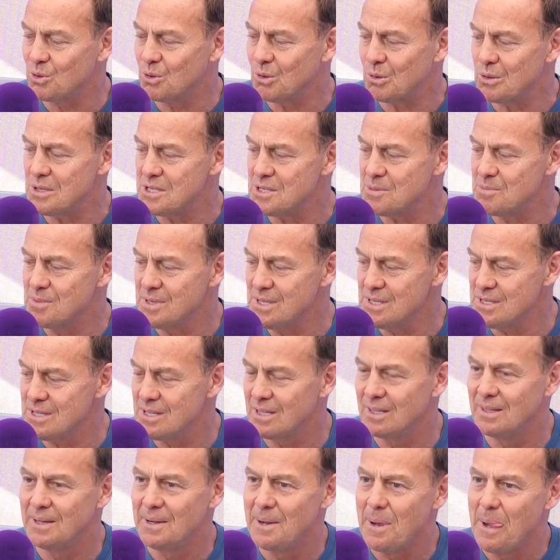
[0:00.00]
Christmas.
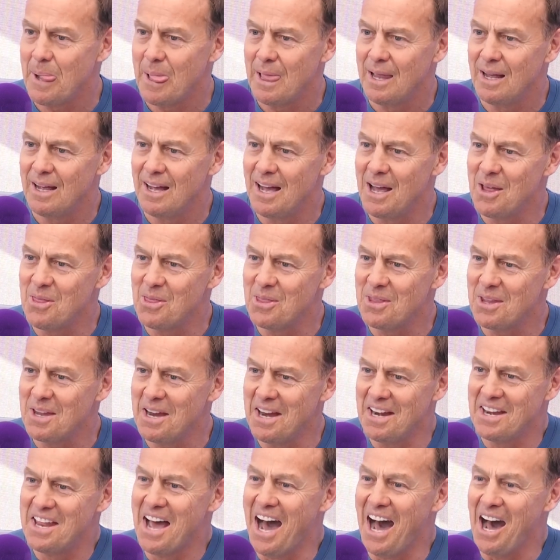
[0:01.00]
And then
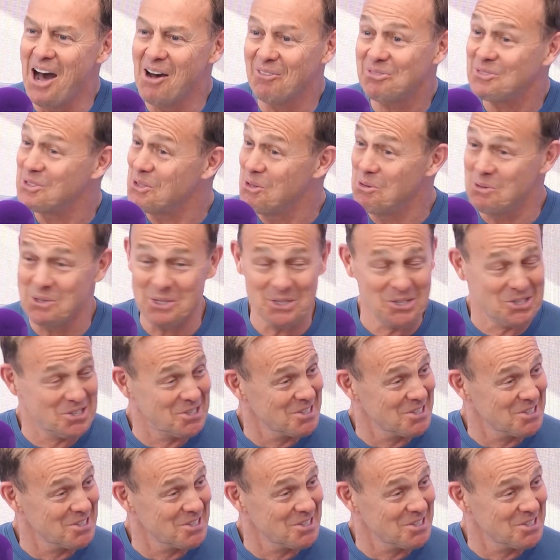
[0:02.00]
afterwards,